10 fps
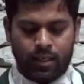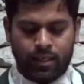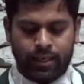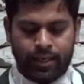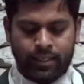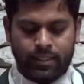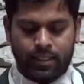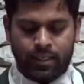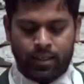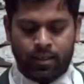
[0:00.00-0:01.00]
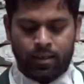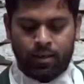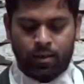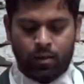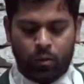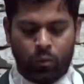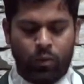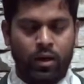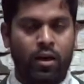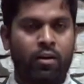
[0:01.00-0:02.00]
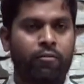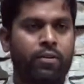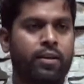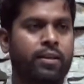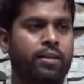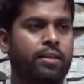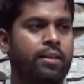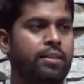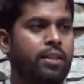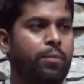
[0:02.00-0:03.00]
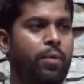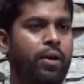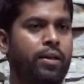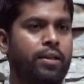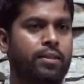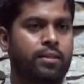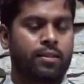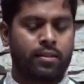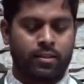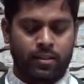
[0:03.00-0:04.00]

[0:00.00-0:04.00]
a great deal will often disappoint us.